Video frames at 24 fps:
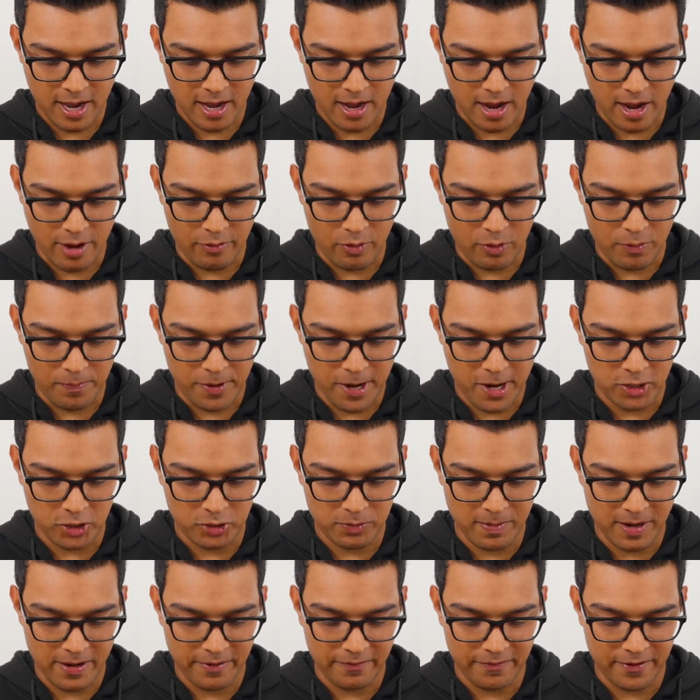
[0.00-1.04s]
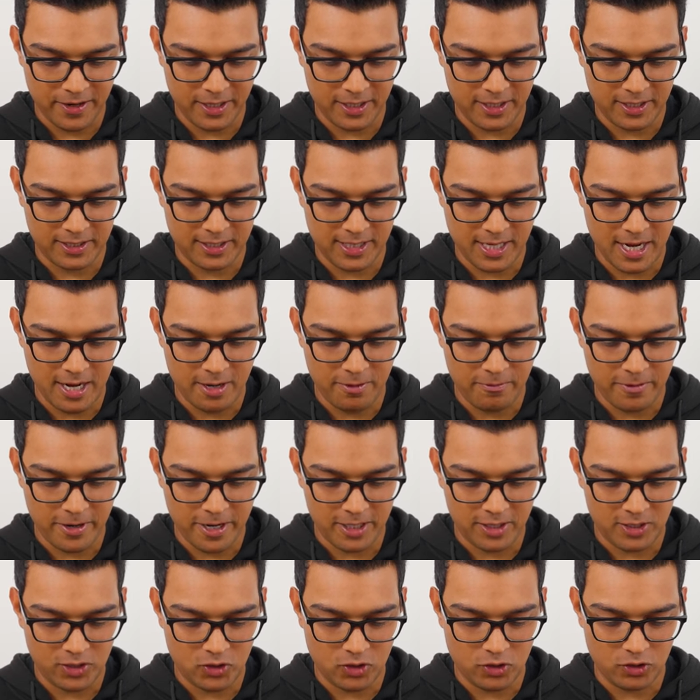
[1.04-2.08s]
I will pinch my fingers
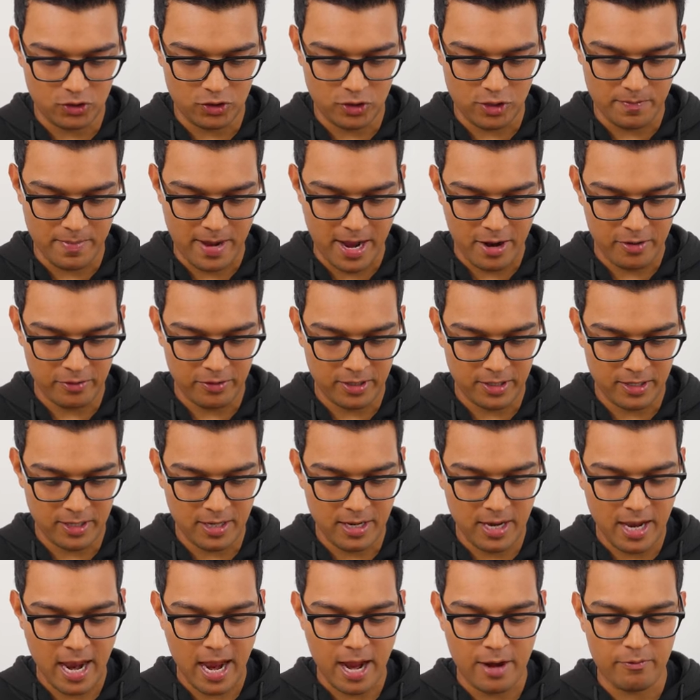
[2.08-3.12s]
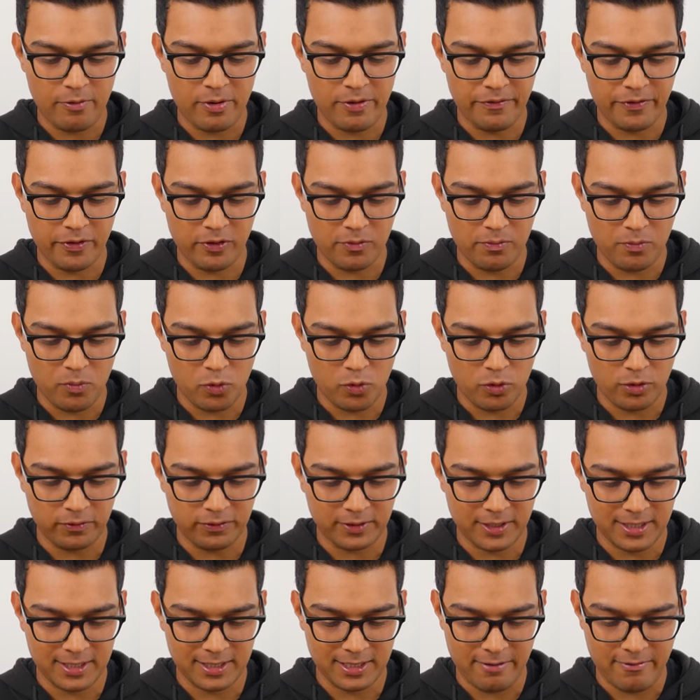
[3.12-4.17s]
inwards to zoom out and reveal more of
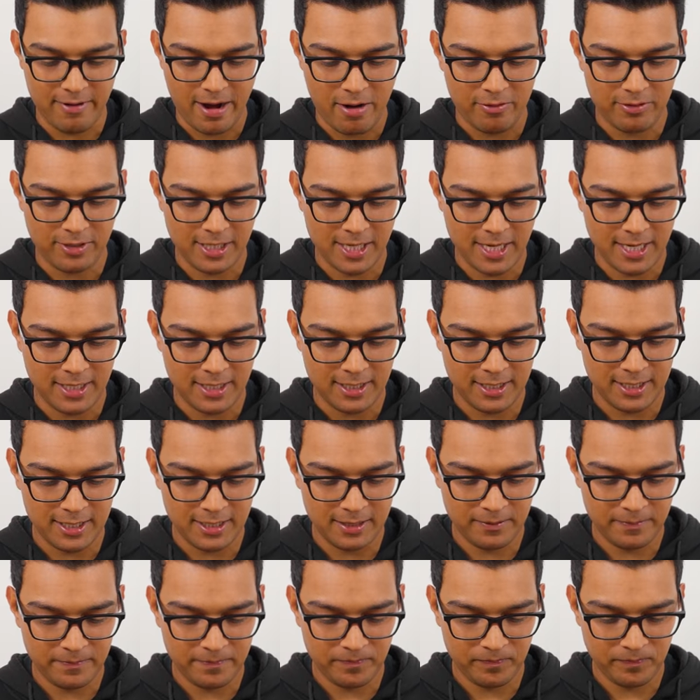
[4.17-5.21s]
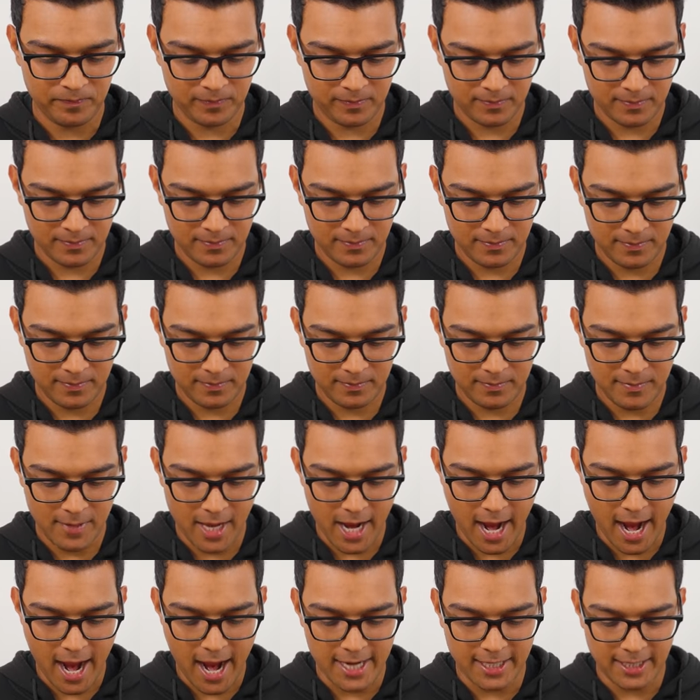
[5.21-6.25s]
the surroundings.
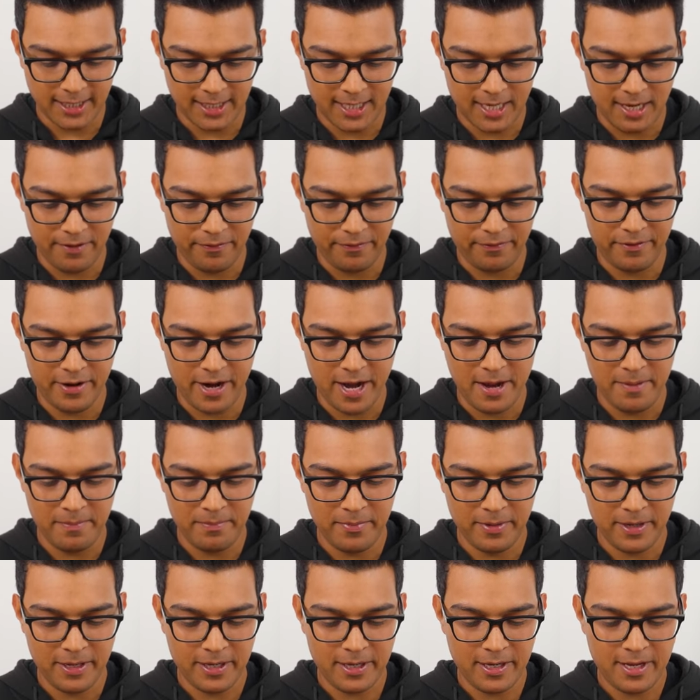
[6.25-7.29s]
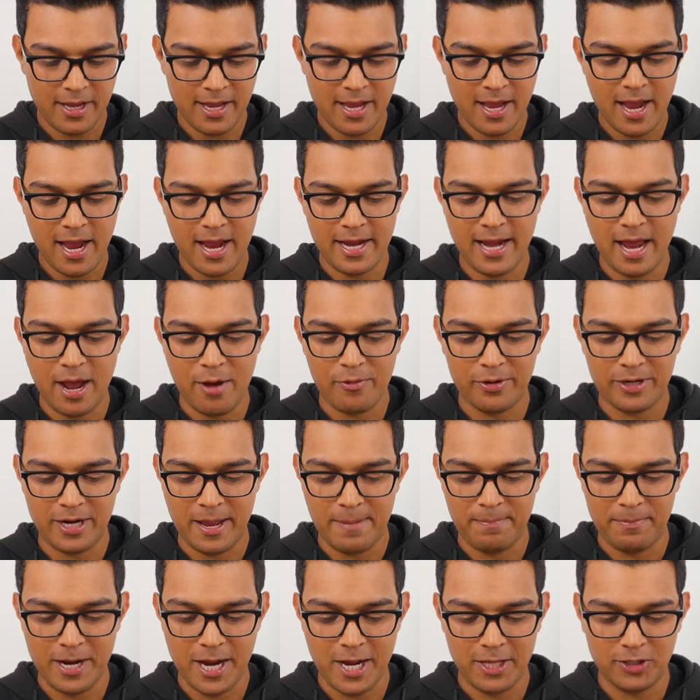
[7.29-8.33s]
Add a keyframe, and now when I
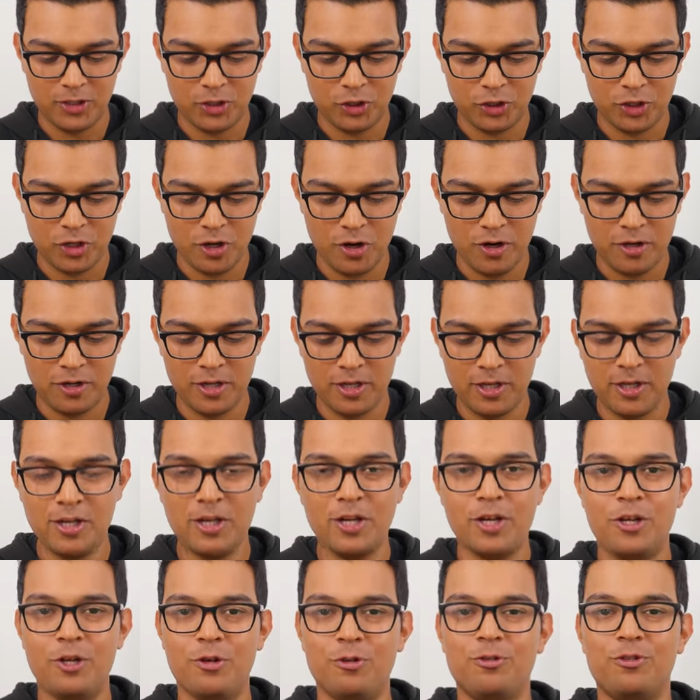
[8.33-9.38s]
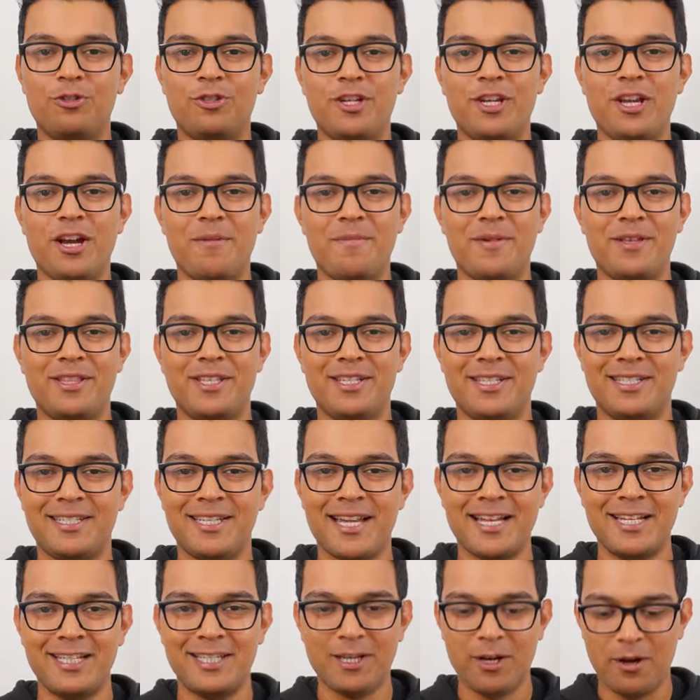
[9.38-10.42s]
play the shot, you'll see I'm in the
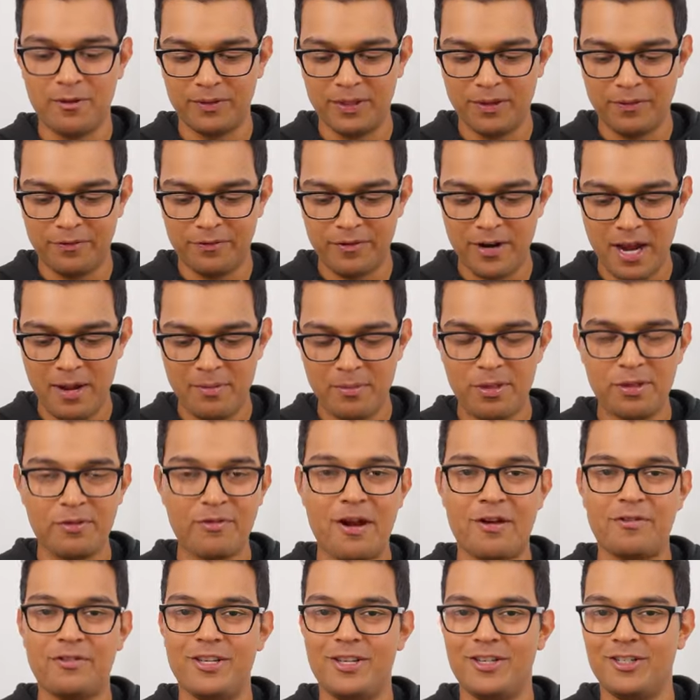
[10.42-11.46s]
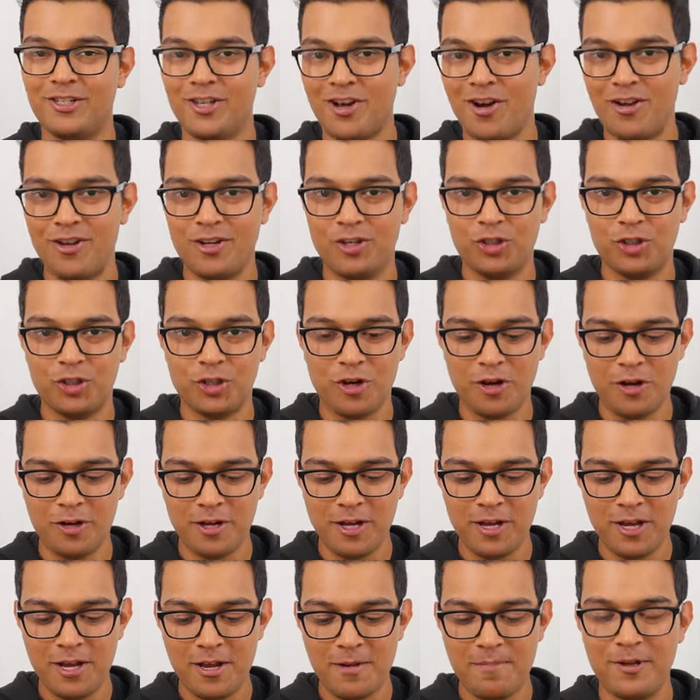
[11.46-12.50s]
center of the frame throughout the entire shot
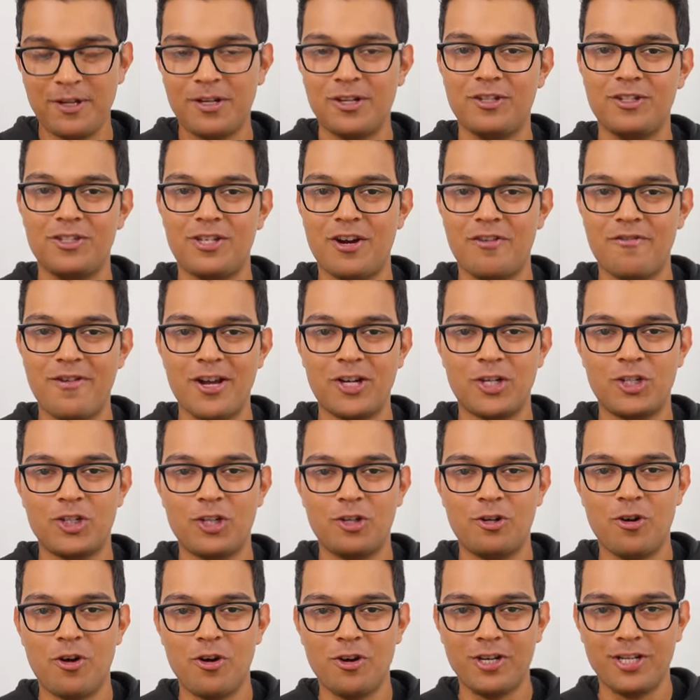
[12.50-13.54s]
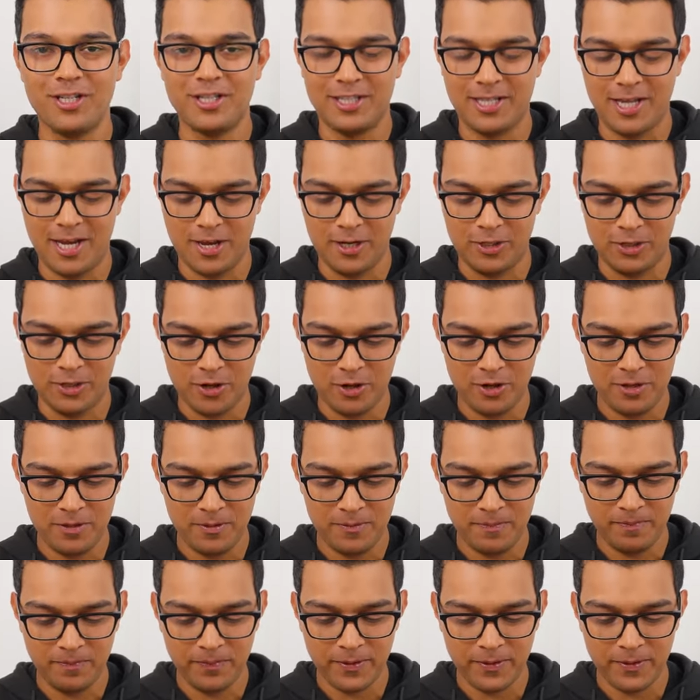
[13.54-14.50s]
because direction lock is turned on.